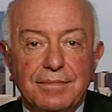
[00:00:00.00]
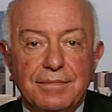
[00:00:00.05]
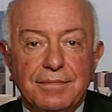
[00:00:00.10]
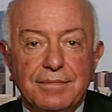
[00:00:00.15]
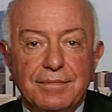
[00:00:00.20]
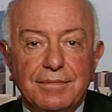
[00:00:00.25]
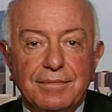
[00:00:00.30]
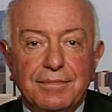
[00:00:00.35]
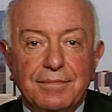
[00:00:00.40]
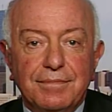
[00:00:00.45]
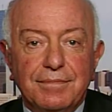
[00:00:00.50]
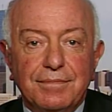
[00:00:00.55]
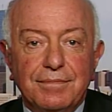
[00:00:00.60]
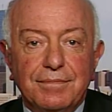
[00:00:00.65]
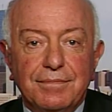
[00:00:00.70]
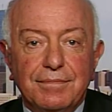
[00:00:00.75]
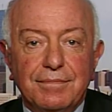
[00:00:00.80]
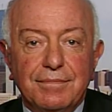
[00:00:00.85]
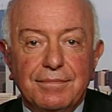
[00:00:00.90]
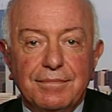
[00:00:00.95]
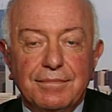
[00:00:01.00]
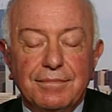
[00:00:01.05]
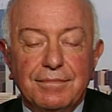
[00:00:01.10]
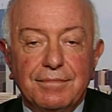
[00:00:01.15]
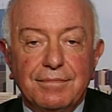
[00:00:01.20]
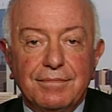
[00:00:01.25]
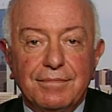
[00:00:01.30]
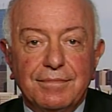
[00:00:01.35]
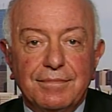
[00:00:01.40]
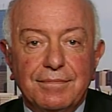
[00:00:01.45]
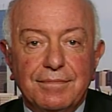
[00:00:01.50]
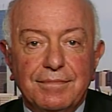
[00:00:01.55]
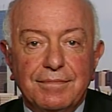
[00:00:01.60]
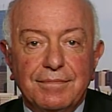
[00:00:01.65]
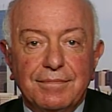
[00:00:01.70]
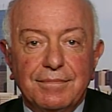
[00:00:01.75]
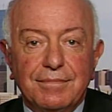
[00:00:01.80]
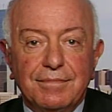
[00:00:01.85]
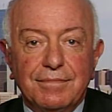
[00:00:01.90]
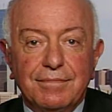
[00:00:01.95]

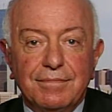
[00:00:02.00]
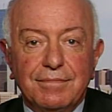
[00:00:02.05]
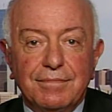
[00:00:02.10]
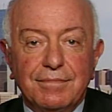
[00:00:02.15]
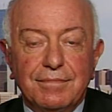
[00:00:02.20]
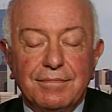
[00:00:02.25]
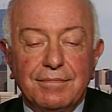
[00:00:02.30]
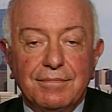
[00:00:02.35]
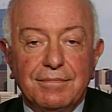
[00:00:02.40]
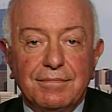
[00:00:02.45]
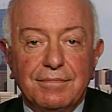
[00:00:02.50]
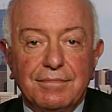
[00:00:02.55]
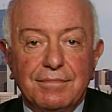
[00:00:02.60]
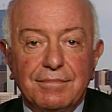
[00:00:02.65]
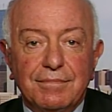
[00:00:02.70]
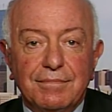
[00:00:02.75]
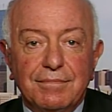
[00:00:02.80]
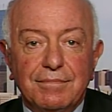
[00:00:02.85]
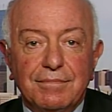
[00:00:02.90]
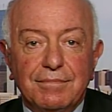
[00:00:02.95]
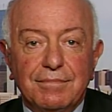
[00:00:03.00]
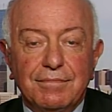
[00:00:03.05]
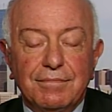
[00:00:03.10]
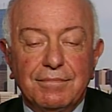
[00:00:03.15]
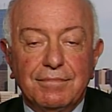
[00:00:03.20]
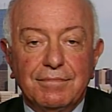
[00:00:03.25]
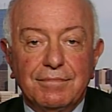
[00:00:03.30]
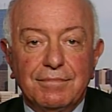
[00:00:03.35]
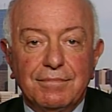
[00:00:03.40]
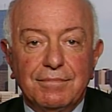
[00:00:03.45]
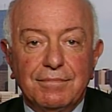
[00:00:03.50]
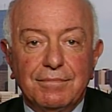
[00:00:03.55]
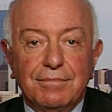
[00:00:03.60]
This person isn't speaking.